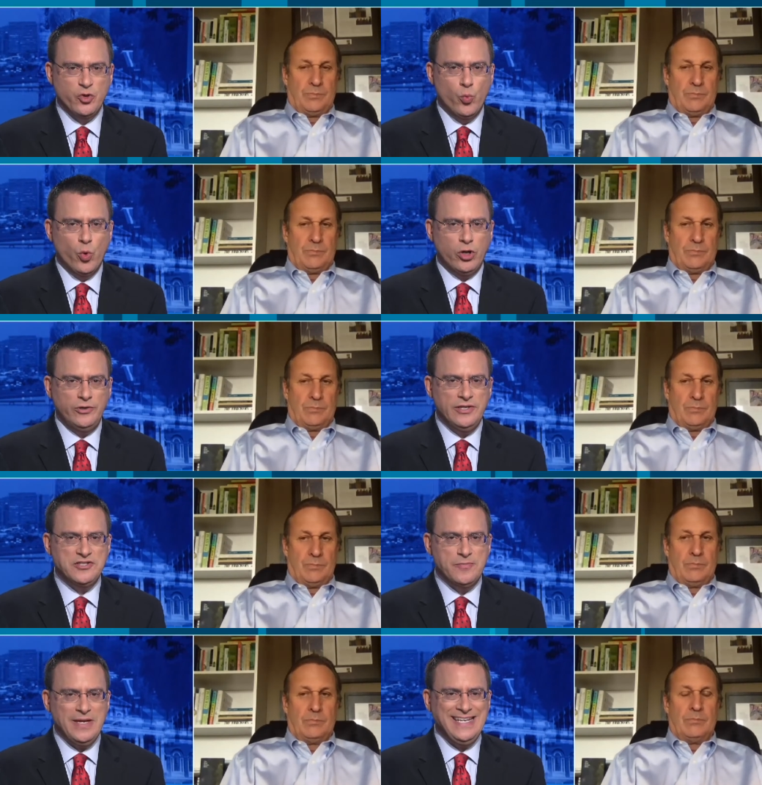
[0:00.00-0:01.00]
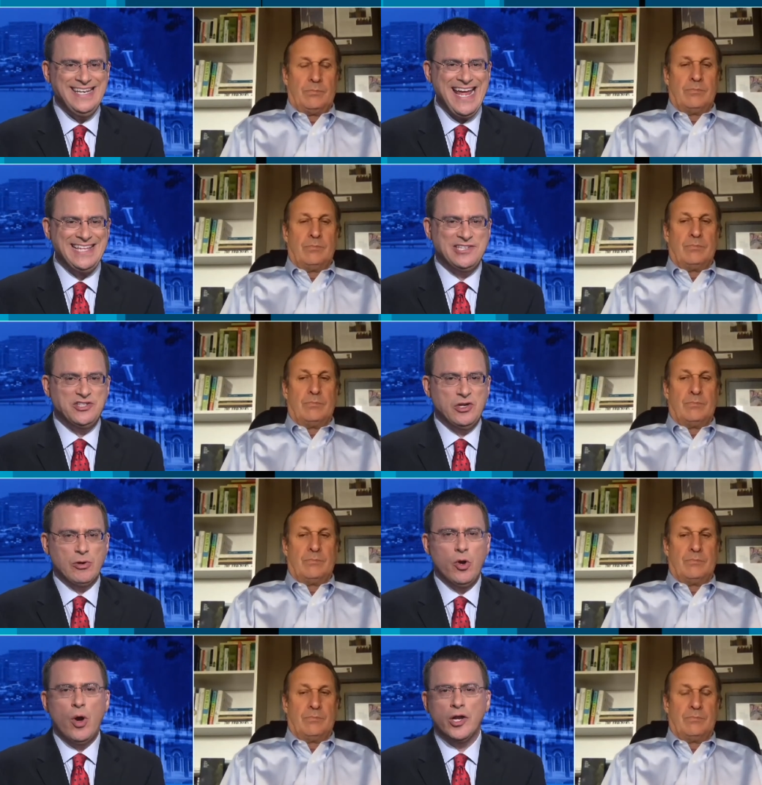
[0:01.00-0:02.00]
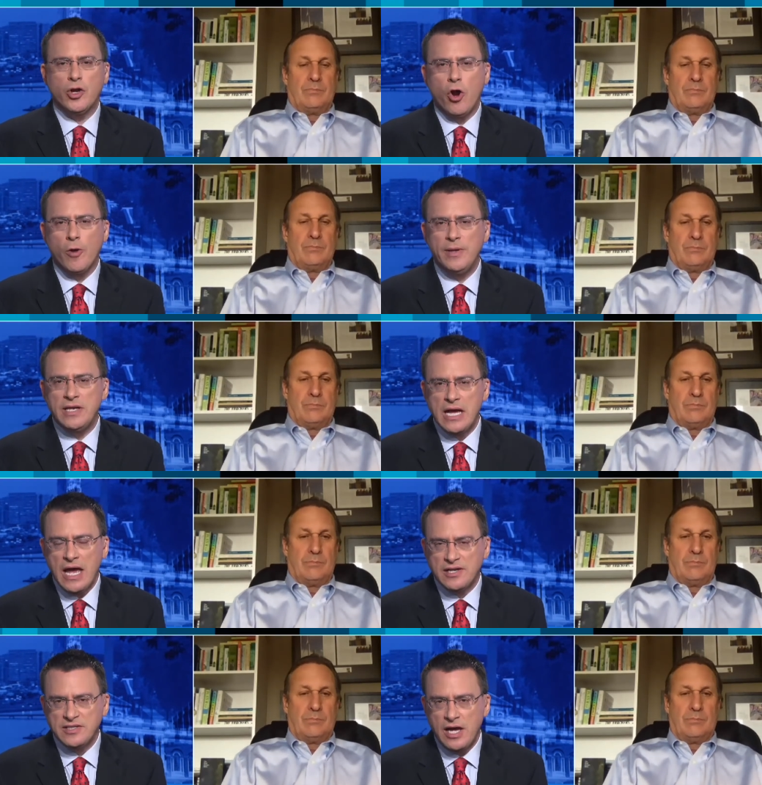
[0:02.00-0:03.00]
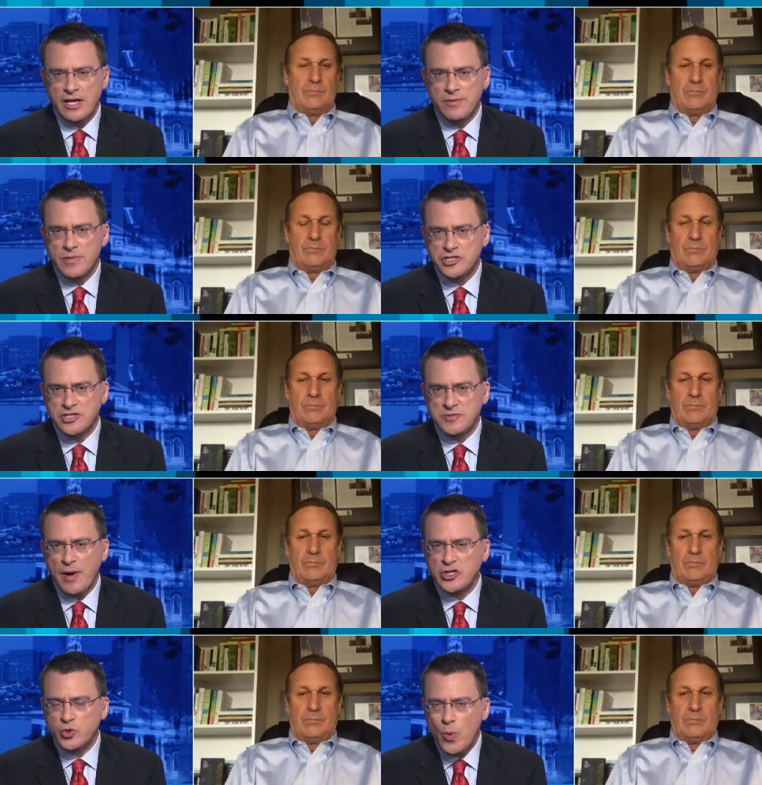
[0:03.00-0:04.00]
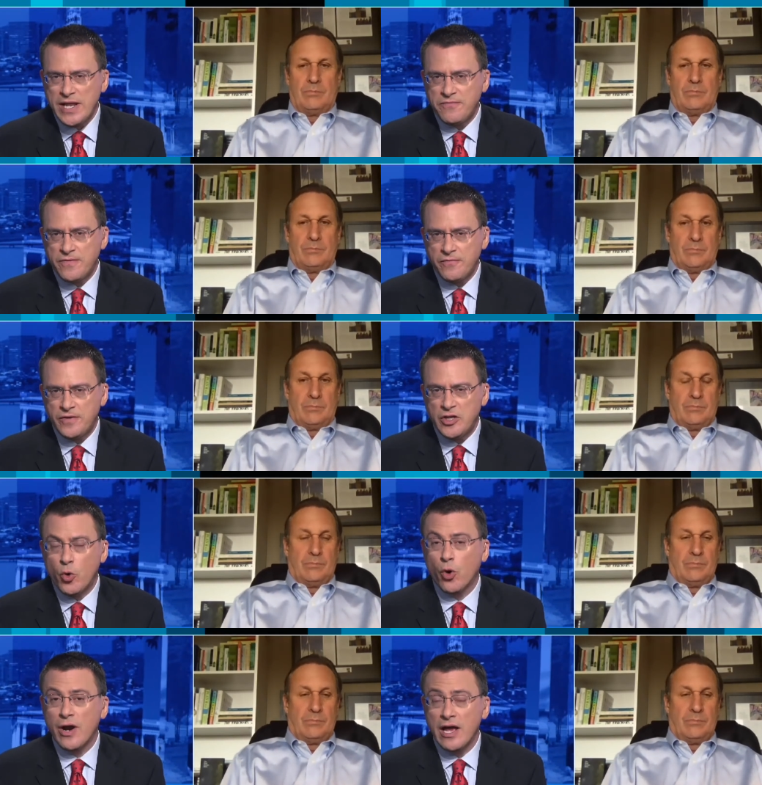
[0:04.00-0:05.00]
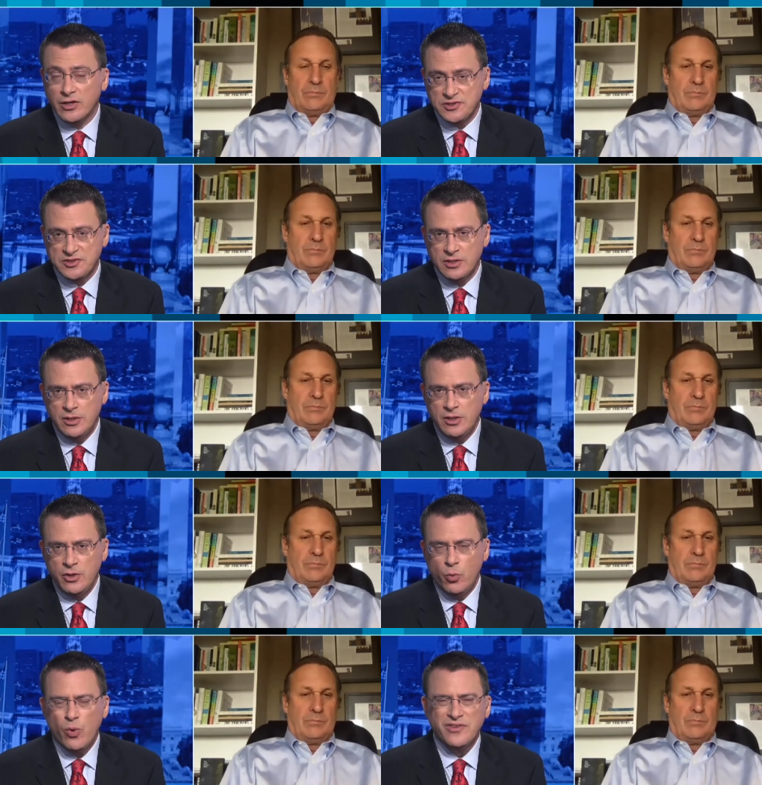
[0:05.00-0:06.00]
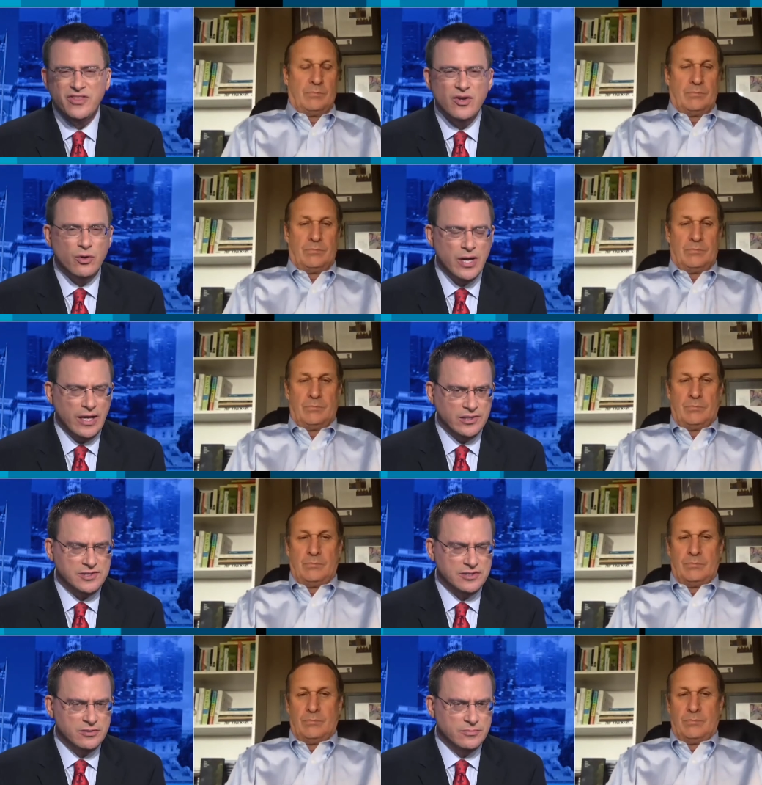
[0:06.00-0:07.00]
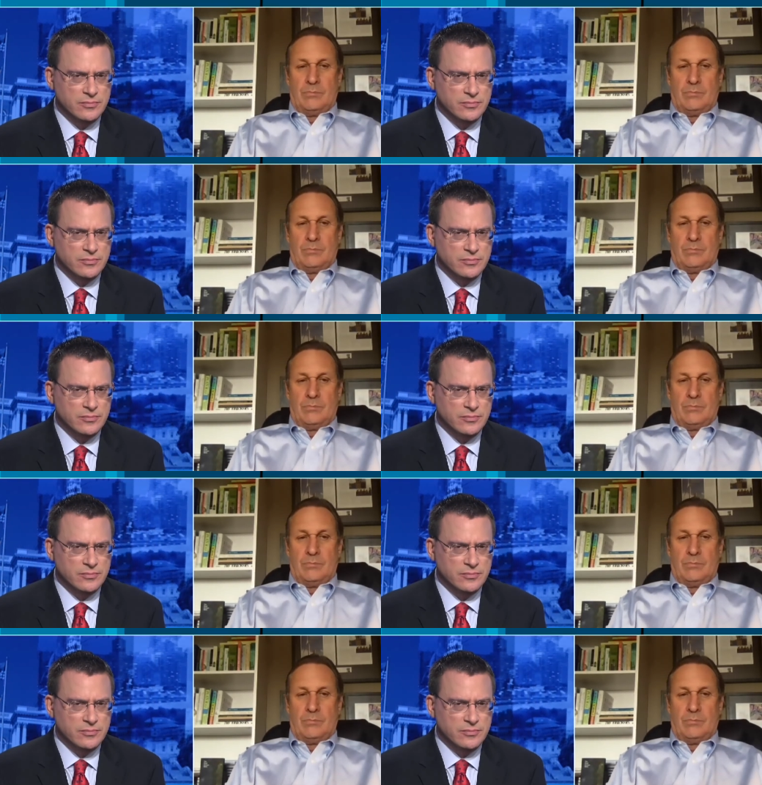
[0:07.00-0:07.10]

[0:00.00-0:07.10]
Speaker 1: the world needs to be net zero on carbon dioxide emissions by 2050 or else. What's the or else?